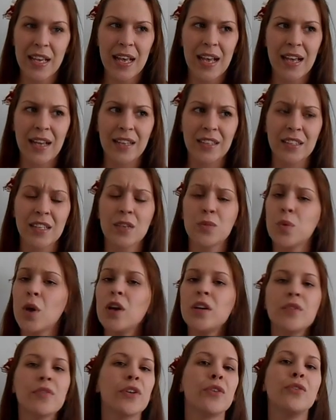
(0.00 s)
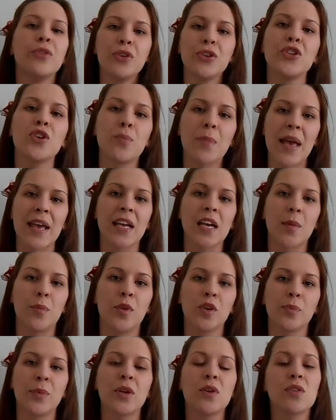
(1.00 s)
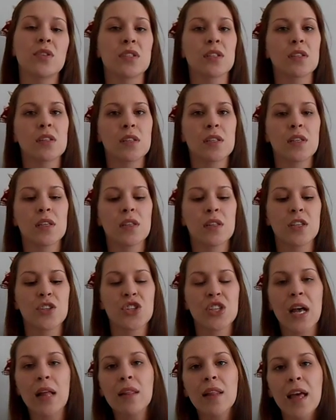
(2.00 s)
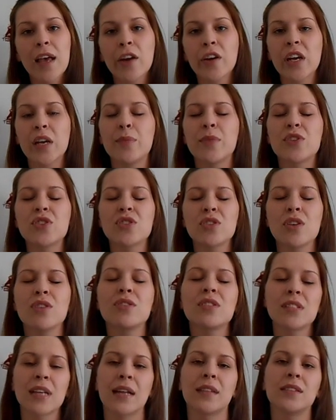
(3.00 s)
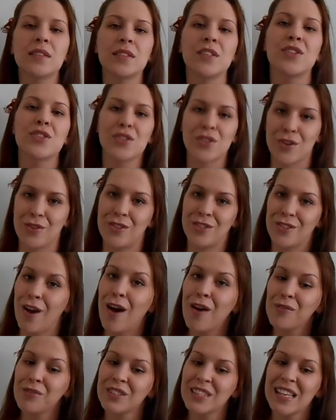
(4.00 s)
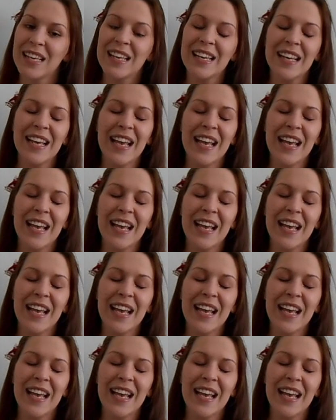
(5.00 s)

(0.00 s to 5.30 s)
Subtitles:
And it won't even ruin your makeup look because the gel-like cream, it's so subtle and so soft.